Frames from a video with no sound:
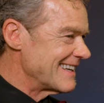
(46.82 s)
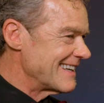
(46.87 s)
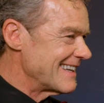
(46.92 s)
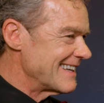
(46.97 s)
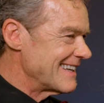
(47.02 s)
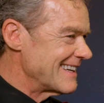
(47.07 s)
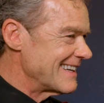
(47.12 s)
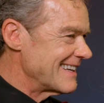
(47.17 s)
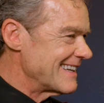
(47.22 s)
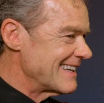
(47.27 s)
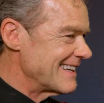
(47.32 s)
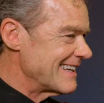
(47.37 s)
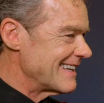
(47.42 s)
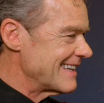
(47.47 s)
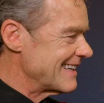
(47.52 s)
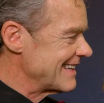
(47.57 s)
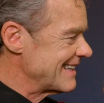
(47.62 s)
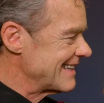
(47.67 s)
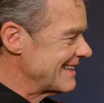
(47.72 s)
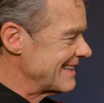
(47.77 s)

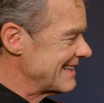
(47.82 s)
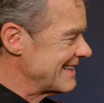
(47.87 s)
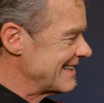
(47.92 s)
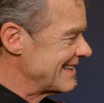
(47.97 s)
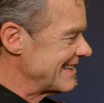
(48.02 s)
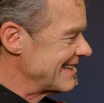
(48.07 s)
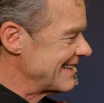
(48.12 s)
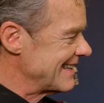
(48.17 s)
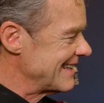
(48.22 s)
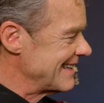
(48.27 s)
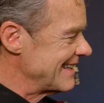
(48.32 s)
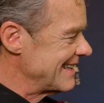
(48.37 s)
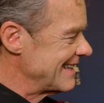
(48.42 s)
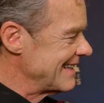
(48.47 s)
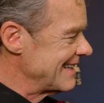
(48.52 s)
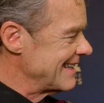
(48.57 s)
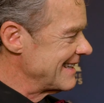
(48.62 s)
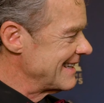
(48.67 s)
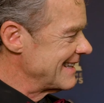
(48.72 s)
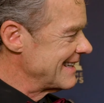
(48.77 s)

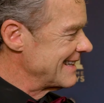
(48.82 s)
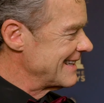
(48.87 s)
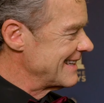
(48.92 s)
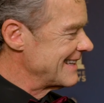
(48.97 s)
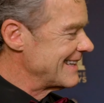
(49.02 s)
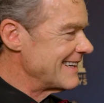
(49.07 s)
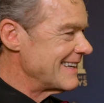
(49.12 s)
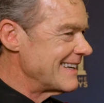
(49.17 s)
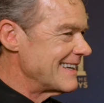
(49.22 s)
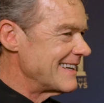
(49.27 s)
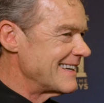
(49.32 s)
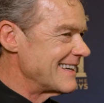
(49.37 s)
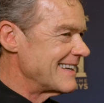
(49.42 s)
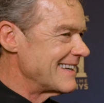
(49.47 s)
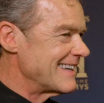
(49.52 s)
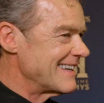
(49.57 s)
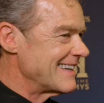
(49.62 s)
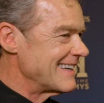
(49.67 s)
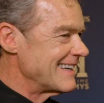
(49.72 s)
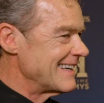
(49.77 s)

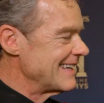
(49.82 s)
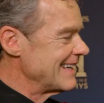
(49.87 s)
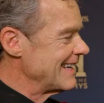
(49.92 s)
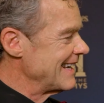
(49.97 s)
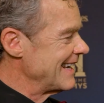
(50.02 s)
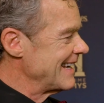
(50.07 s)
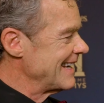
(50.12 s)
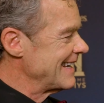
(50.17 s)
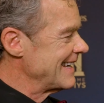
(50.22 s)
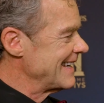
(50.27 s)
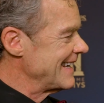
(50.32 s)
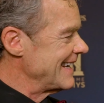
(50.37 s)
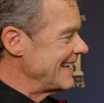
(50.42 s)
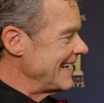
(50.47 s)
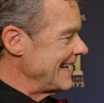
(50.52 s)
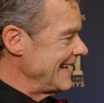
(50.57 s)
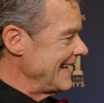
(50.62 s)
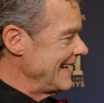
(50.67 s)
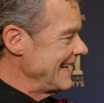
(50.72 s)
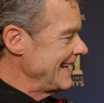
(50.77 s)

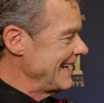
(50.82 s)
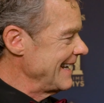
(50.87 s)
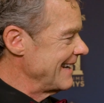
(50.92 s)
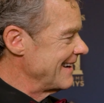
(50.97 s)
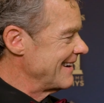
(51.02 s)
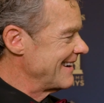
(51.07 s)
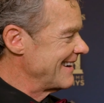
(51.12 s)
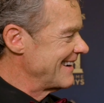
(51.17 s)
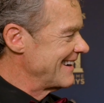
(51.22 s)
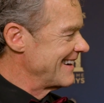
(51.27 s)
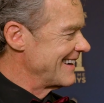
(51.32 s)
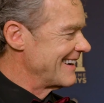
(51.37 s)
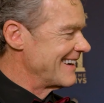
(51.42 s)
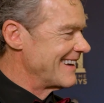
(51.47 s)
(not speaking)